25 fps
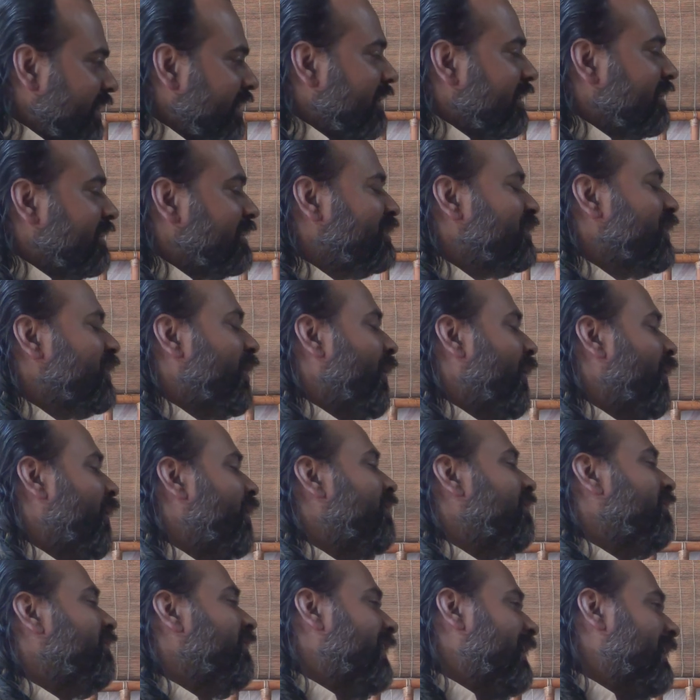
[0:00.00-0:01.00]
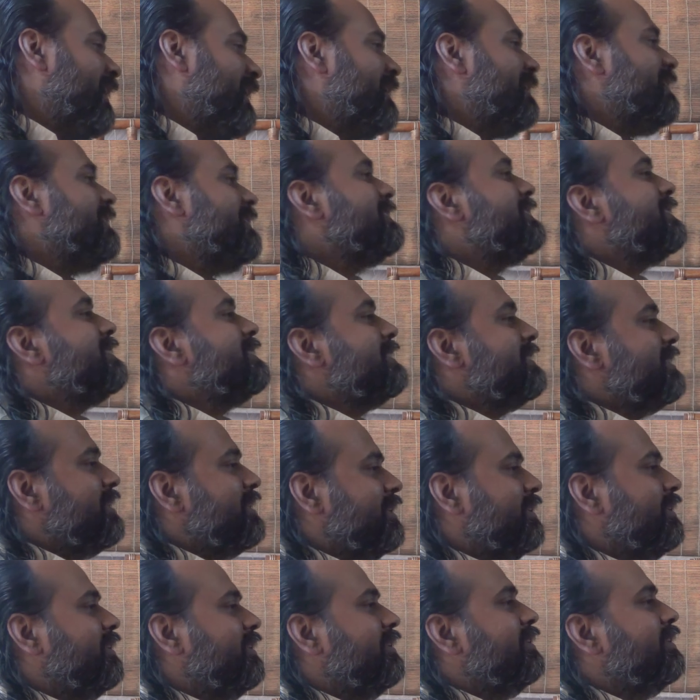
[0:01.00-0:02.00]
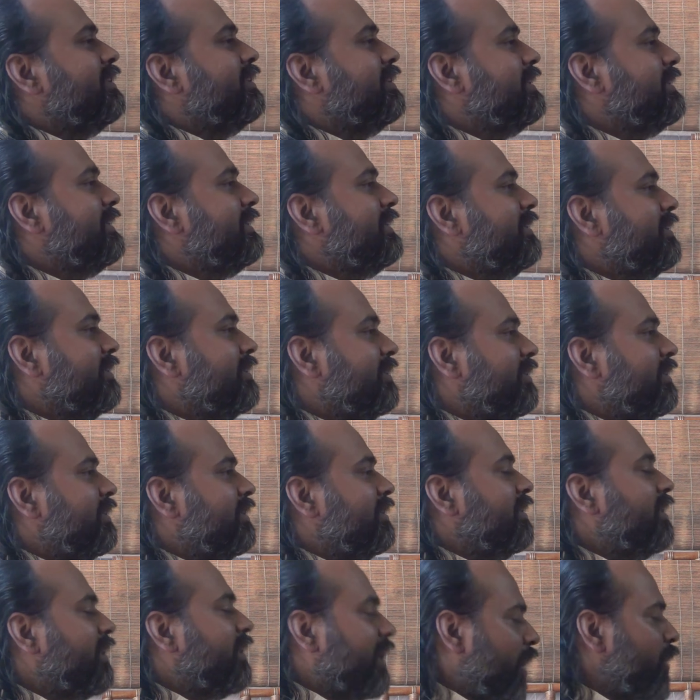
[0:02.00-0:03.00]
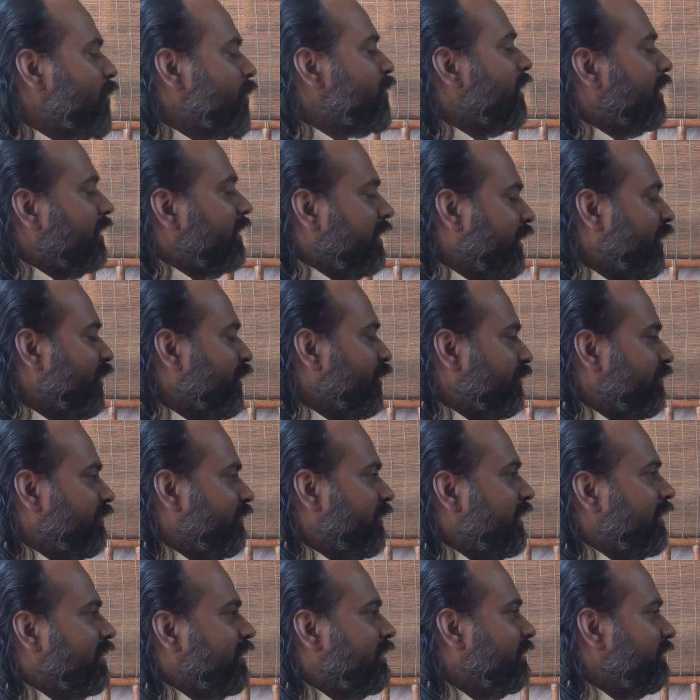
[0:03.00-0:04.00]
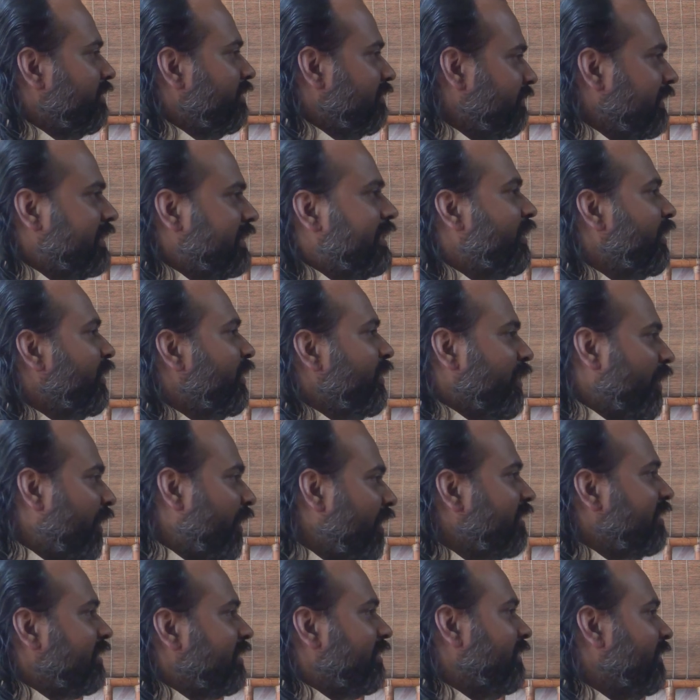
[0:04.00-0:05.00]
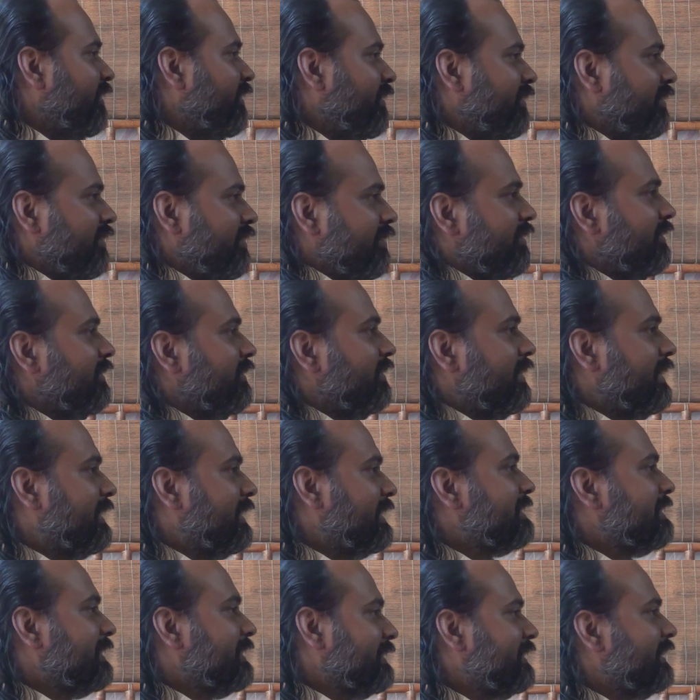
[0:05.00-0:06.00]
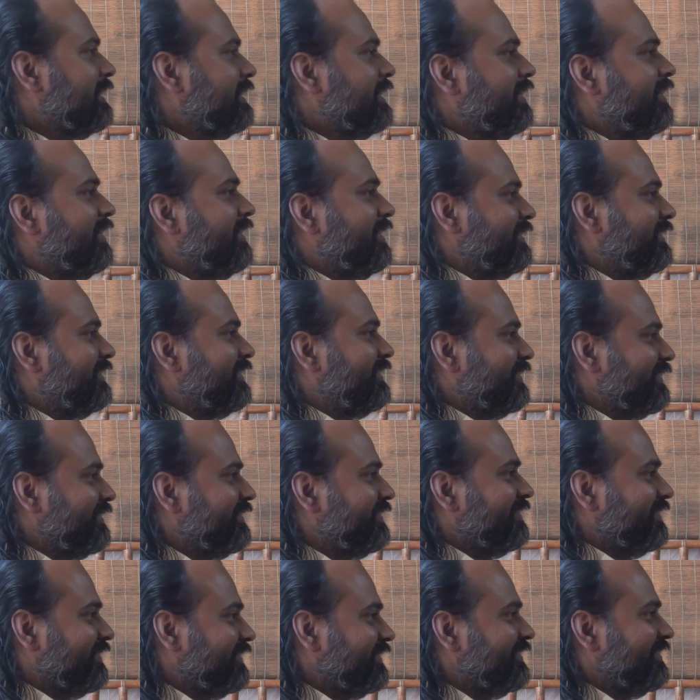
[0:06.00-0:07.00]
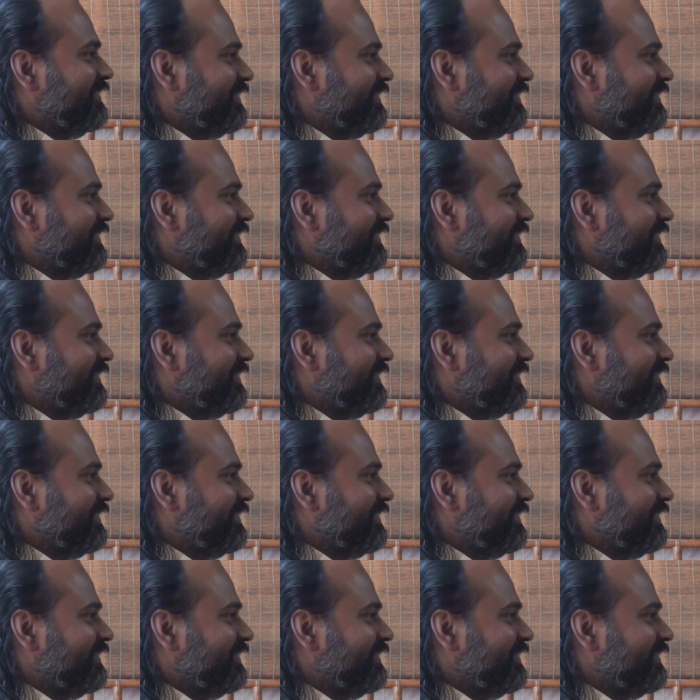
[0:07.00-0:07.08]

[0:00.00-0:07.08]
there is always ground under your feet, whether or not it is Rishikesh.